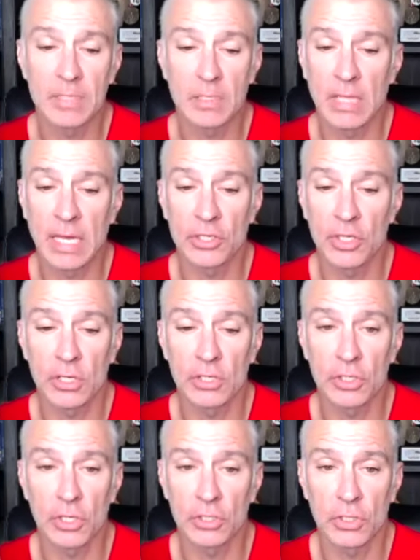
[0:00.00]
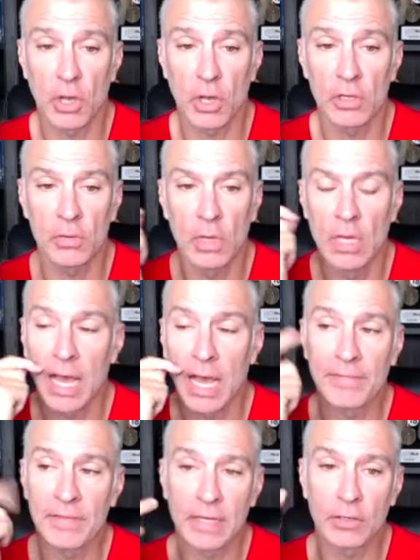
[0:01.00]
that judge just saw you.
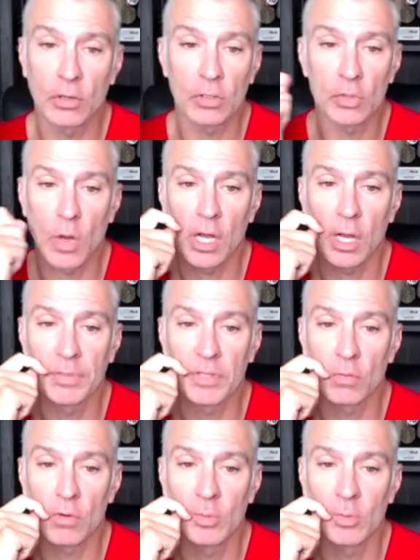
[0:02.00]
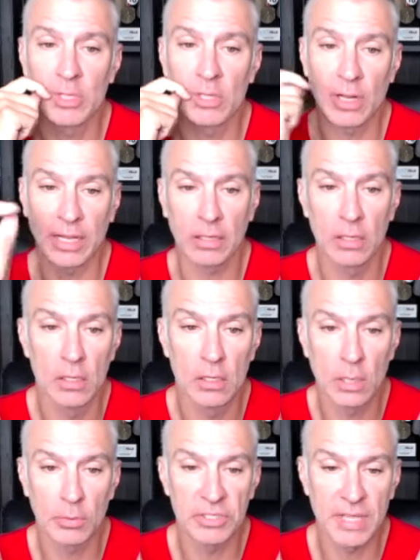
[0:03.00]
I've had girls walk up in their robes and they're like,
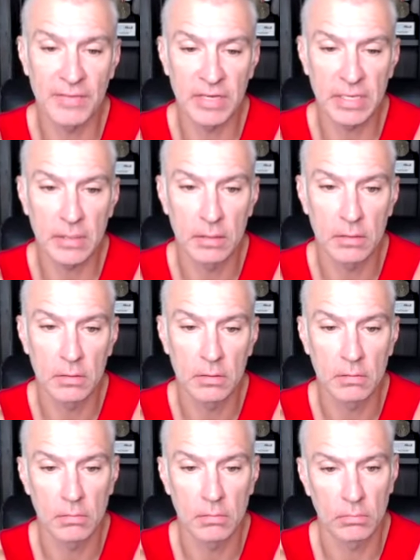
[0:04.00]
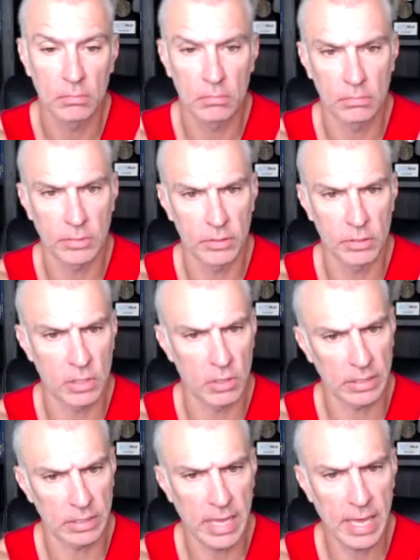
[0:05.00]
number 70. And they're
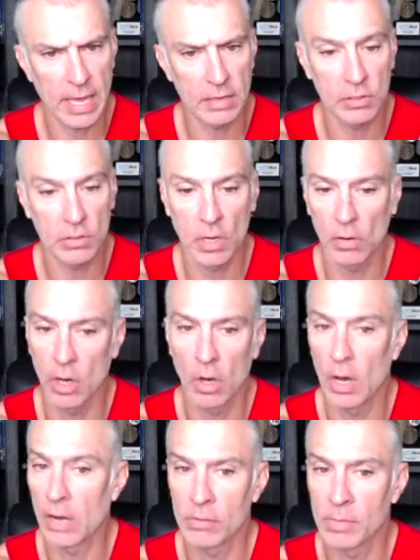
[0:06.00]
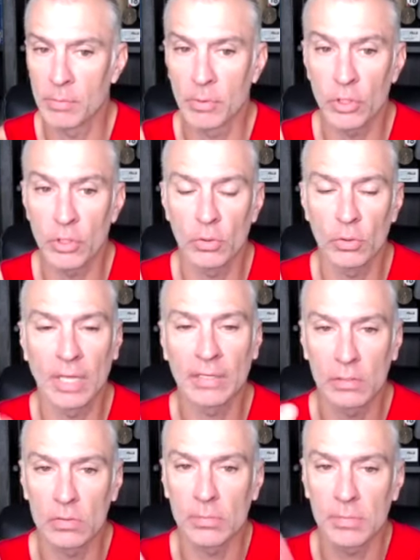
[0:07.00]
like, yeah, how do you know? Oh, I remember you. Like,
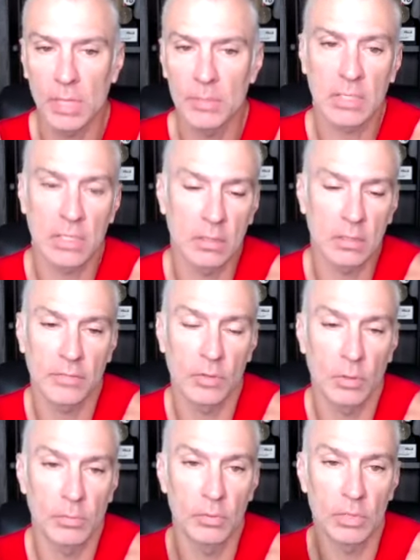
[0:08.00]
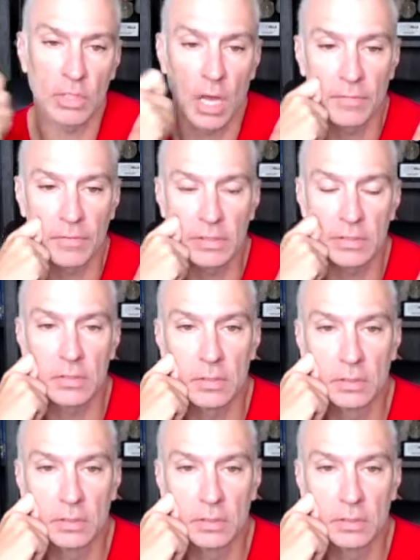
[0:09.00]
so sometimes it can give you a boost of confidence.